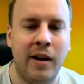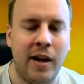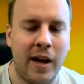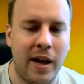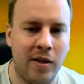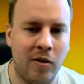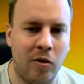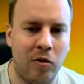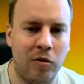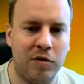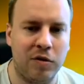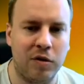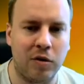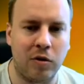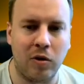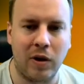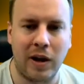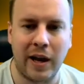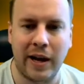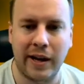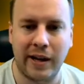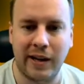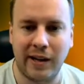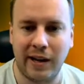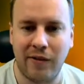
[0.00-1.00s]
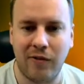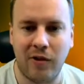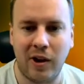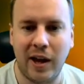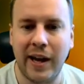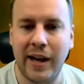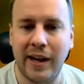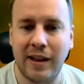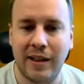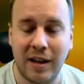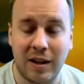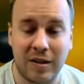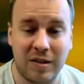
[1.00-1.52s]
and also Goliath level
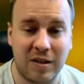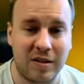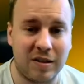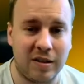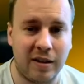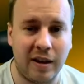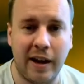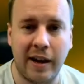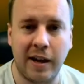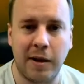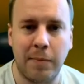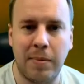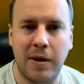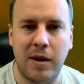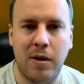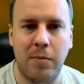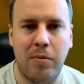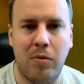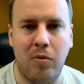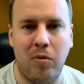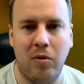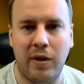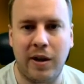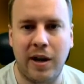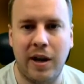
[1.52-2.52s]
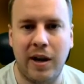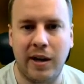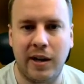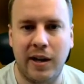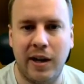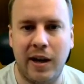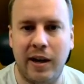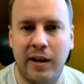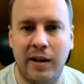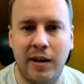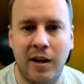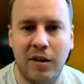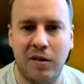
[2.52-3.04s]
8 has a slight better ball
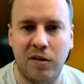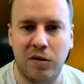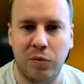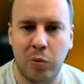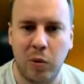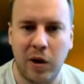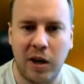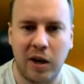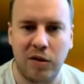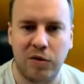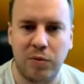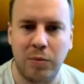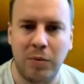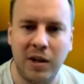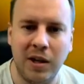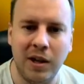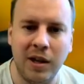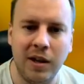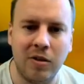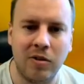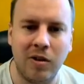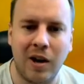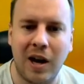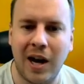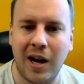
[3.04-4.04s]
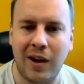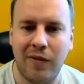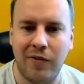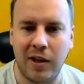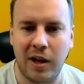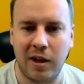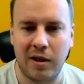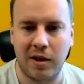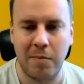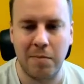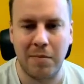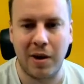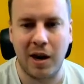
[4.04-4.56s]
guideline as well. So we need to have
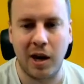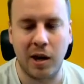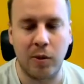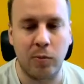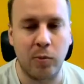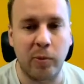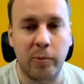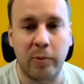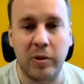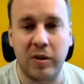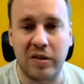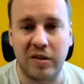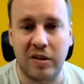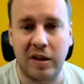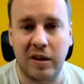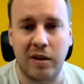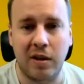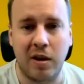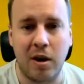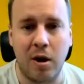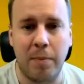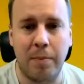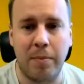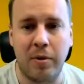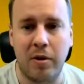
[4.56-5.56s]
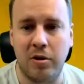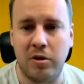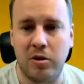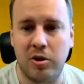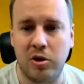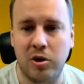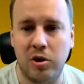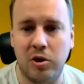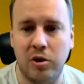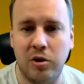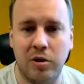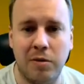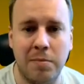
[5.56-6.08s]
that in mind when we set up our
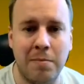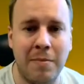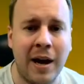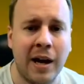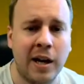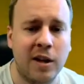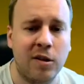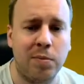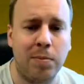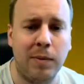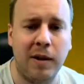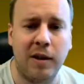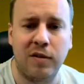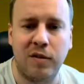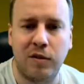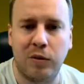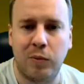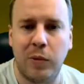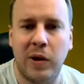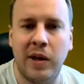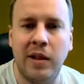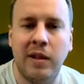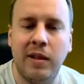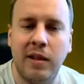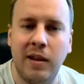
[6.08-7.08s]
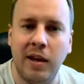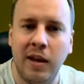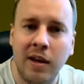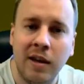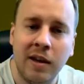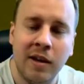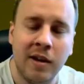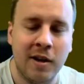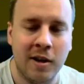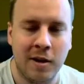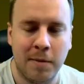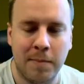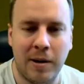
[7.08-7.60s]
shot. Max plus 20
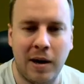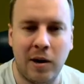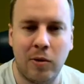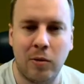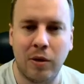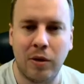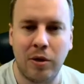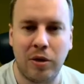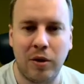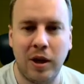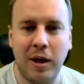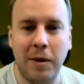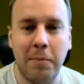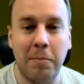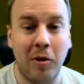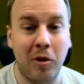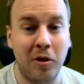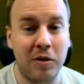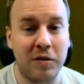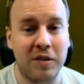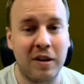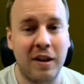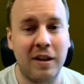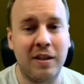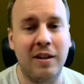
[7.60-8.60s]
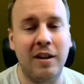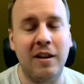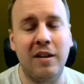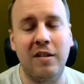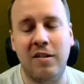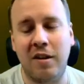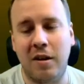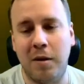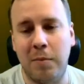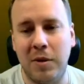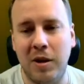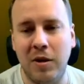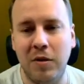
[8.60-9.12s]
power 3 ball settings
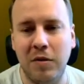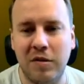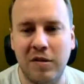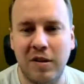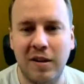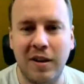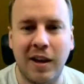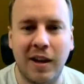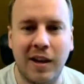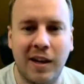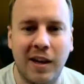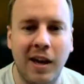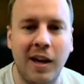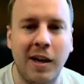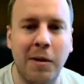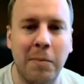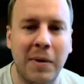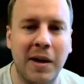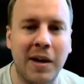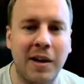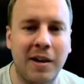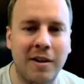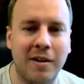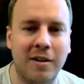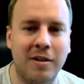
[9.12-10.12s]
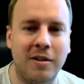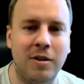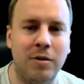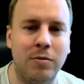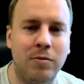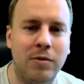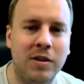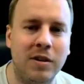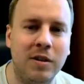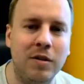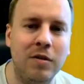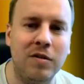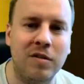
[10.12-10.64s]
and I'm using a Kingmaker to
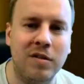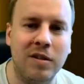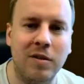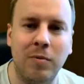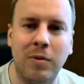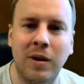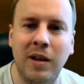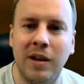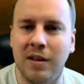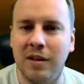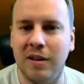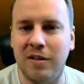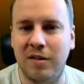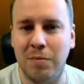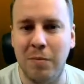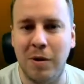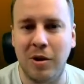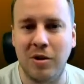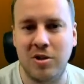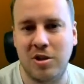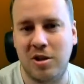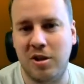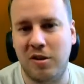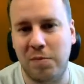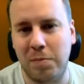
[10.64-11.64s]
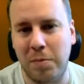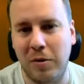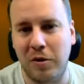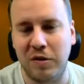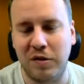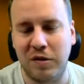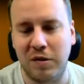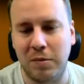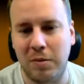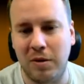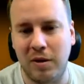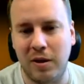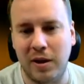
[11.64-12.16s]
reduce the wind as much as
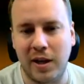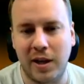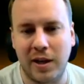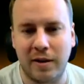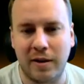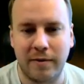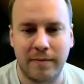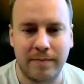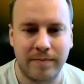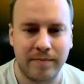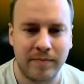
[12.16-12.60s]
possible here.